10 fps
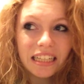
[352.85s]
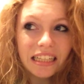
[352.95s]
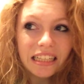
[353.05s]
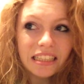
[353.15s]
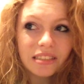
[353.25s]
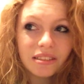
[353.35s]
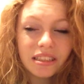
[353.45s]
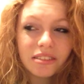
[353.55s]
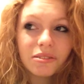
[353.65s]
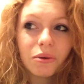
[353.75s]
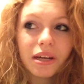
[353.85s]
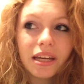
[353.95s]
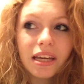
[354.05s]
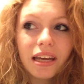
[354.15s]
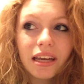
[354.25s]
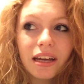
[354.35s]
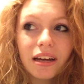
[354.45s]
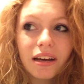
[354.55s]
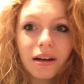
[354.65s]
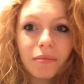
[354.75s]
is rather annoying.
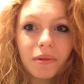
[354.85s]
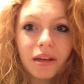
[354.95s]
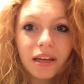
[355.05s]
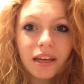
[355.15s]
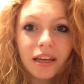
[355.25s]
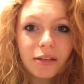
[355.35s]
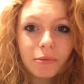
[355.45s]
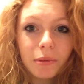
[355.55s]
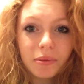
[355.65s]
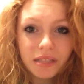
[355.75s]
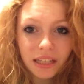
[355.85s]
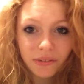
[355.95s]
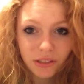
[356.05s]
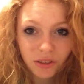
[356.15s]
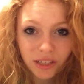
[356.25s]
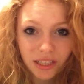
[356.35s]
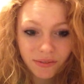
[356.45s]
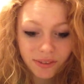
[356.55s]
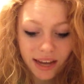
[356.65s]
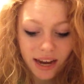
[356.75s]
It will be particularly frustrating
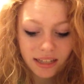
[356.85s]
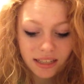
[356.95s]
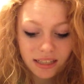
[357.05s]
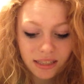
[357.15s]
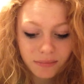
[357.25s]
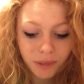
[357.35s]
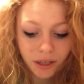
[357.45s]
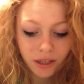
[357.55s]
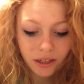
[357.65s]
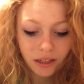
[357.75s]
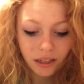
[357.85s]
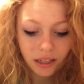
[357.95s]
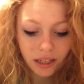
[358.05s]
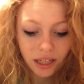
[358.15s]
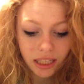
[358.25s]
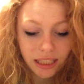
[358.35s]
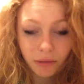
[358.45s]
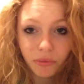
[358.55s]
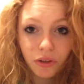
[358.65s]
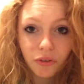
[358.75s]
for the actors, but it's
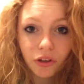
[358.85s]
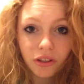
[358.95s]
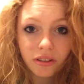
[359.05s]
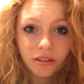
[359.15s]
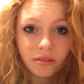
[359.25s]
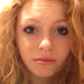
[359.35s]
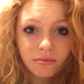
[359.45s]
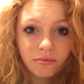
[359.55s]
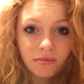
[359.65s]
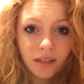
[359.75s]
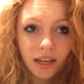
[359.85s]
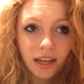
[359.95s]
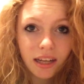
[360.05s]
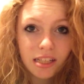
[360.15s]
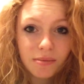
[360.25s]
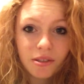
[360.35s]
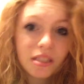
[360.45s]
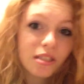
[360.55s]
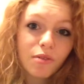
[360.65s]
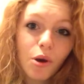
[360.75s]
something you've got to do. And I suppose
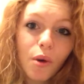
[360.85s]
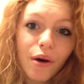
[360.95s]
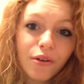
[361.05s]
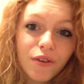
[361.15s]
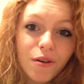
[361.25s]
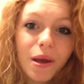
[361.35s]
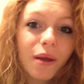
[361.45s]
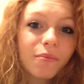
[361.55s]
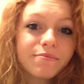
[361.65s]
that's the real world of filming.